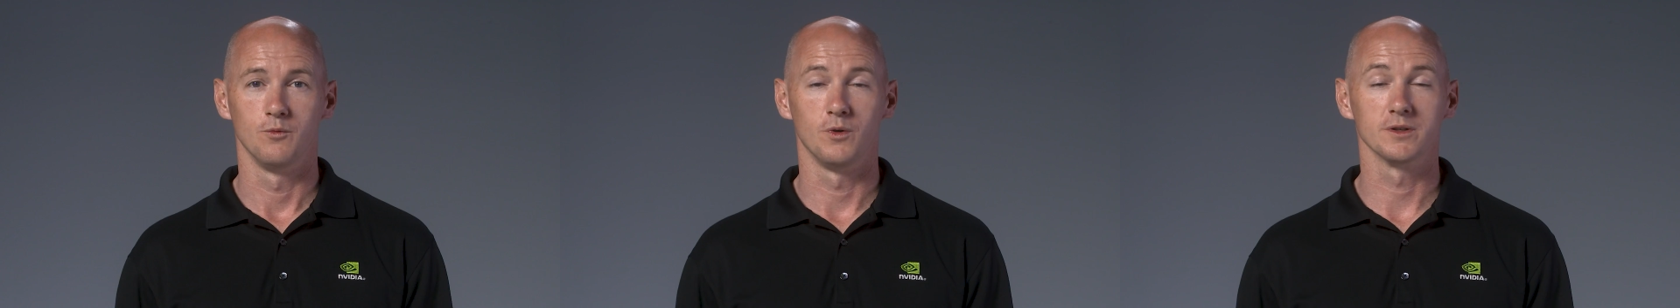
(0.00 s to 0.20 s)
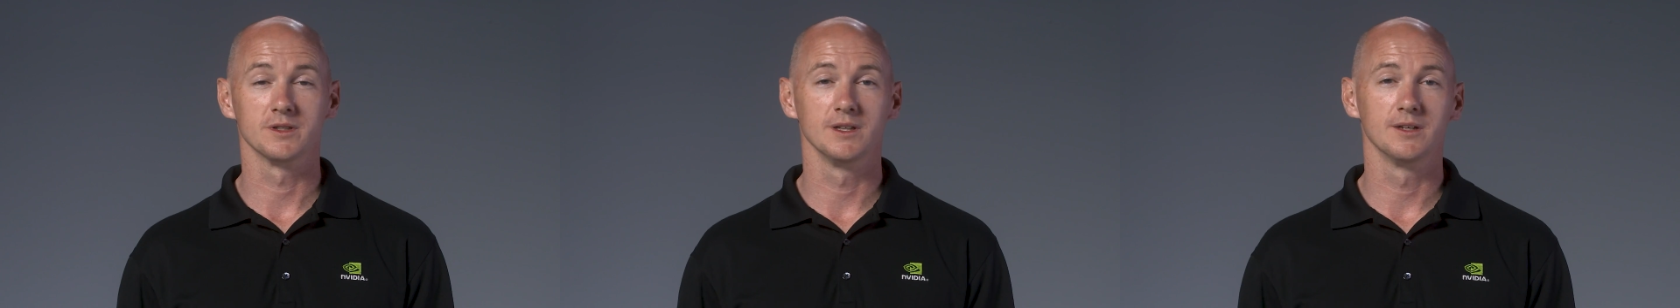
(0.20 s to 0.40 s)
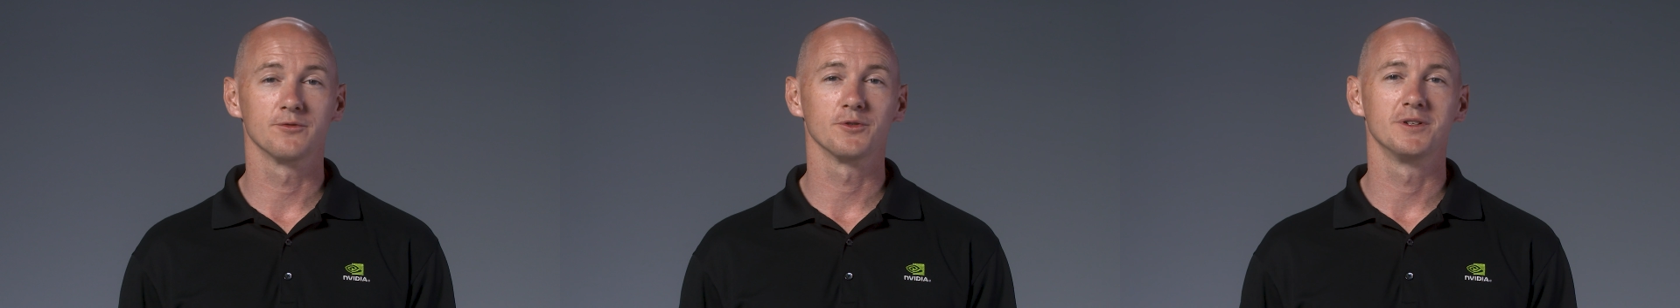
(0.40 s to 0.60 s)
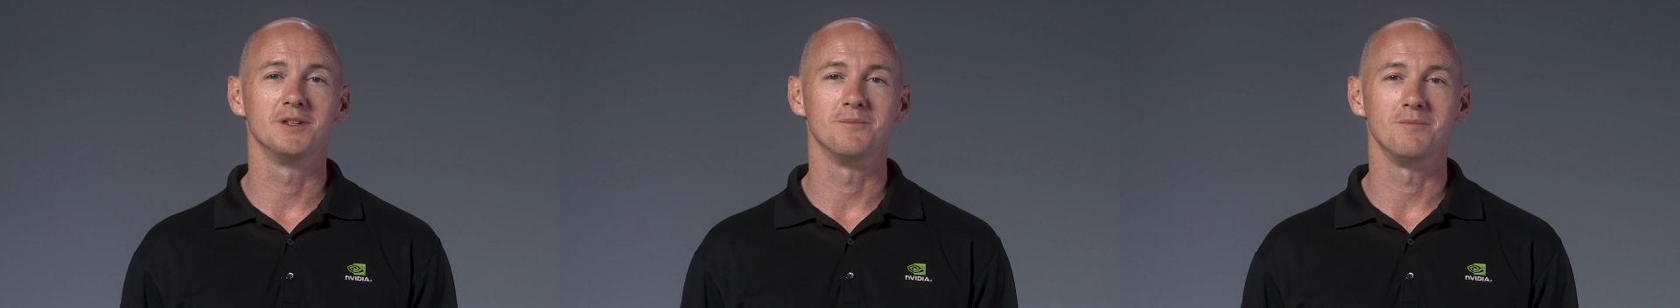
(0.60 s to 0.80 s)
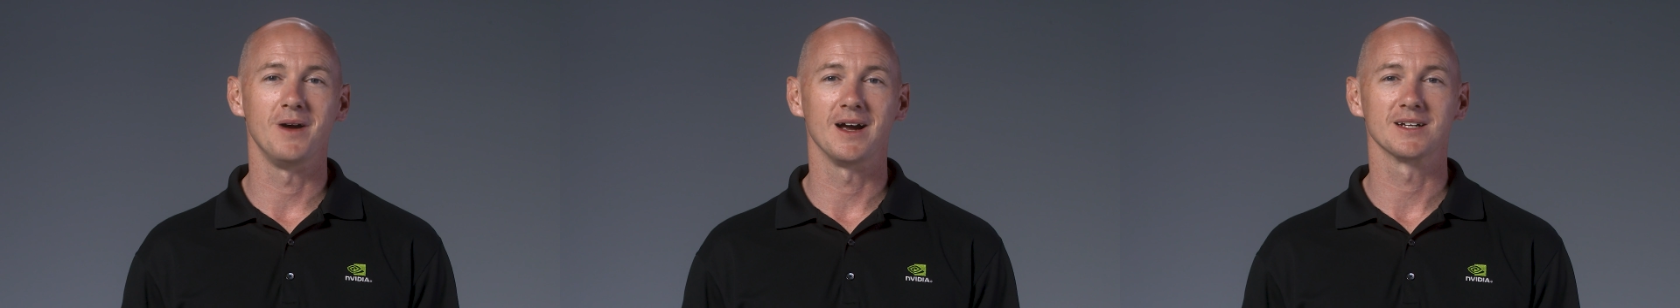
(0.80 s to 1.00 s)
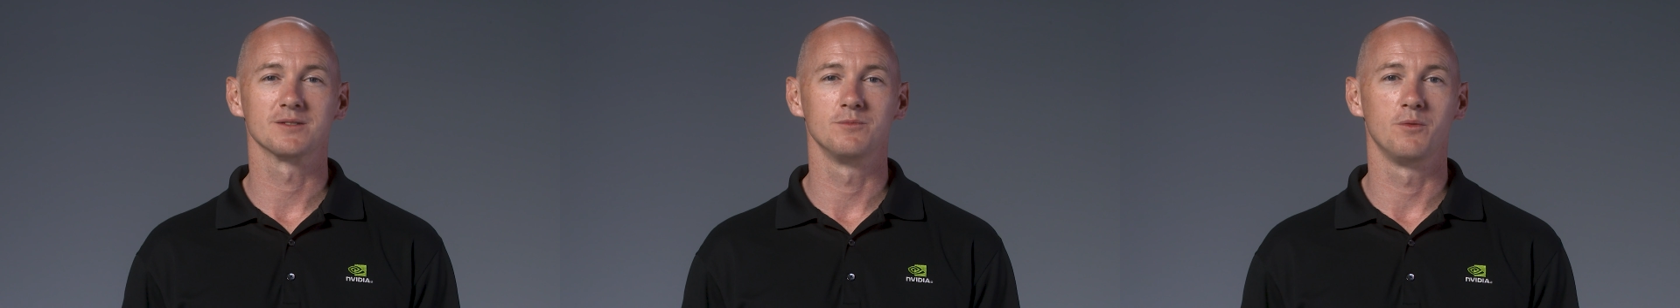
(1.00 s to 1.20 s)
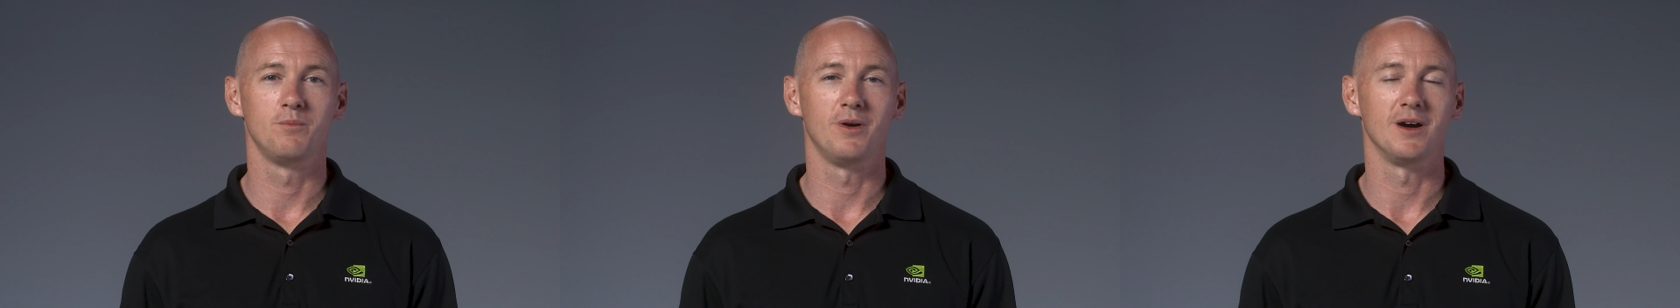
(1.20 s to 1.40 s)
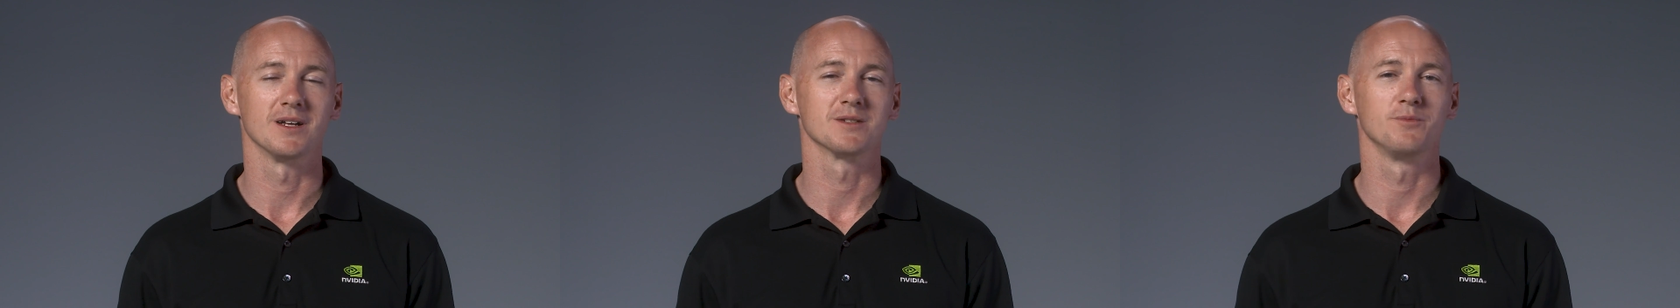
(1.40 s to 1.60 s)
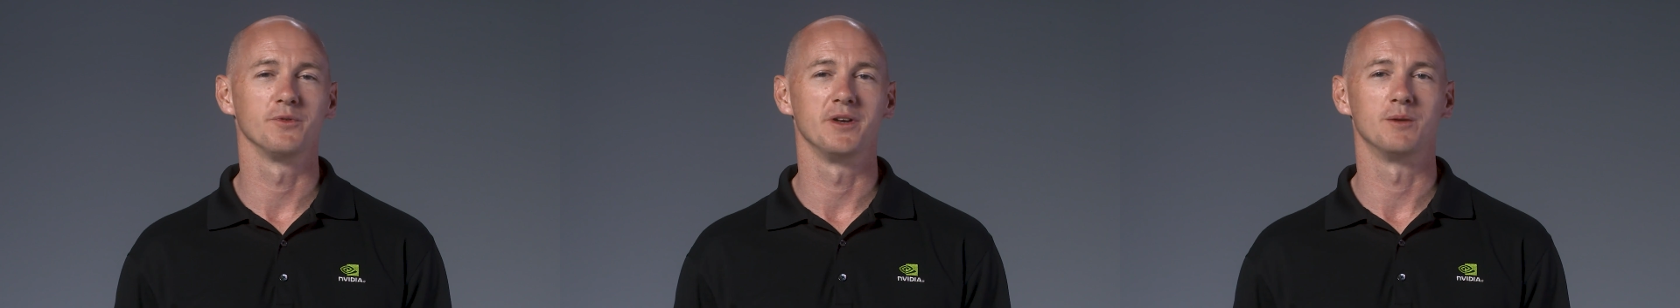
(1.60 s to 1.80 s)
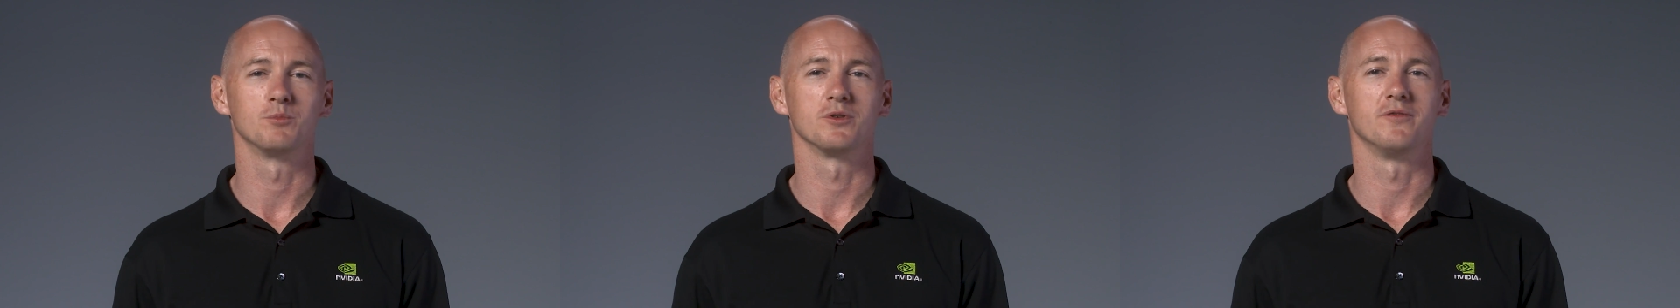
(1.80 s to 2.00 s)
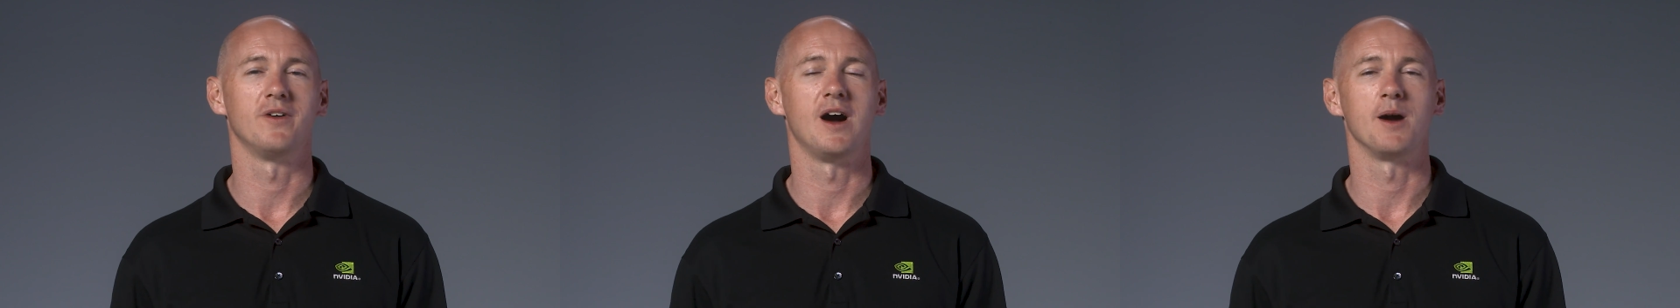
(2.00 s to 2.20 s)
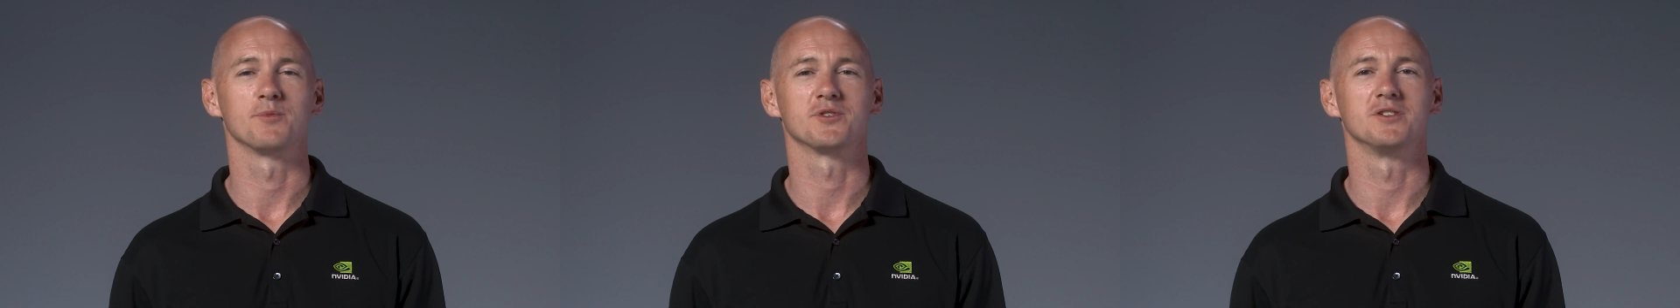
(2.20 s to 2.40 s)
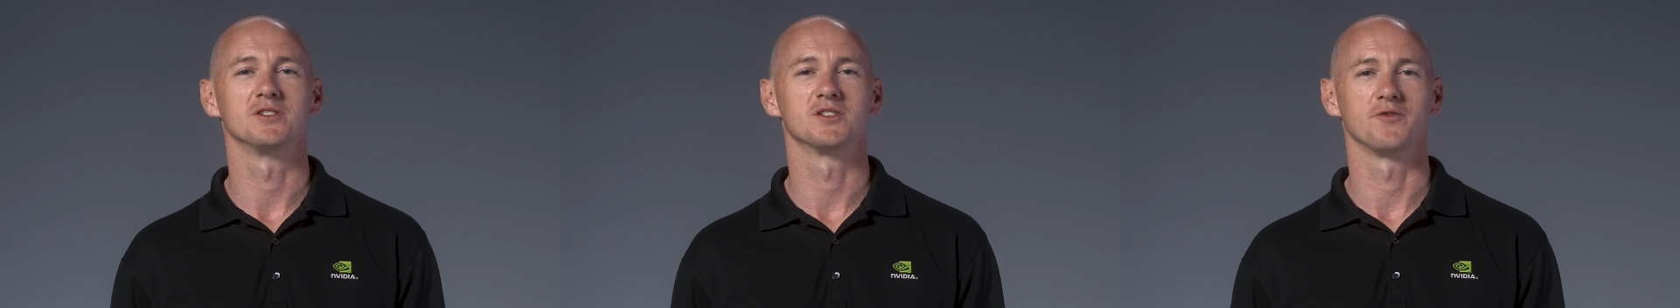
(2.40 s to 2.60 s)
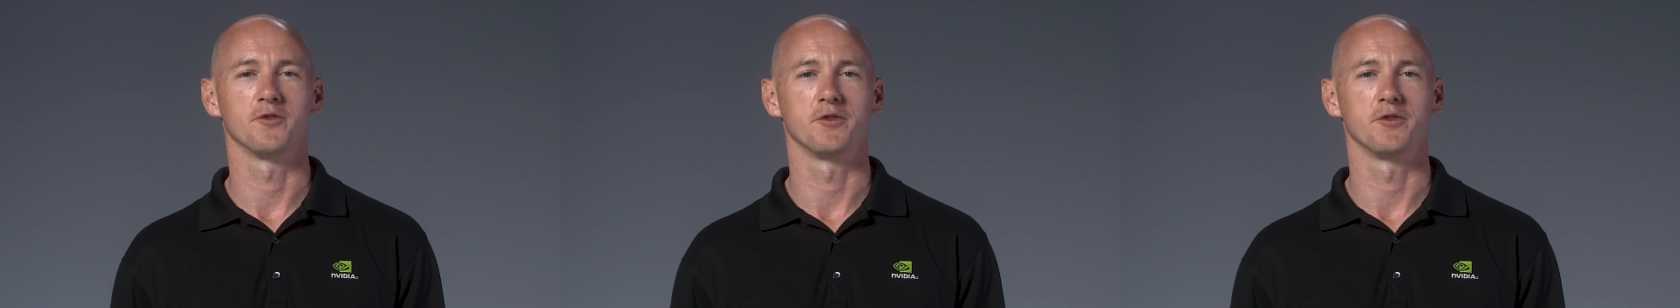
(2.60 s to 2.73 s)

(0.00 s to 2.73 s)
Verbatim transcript: while delivering the maximum possible number of options for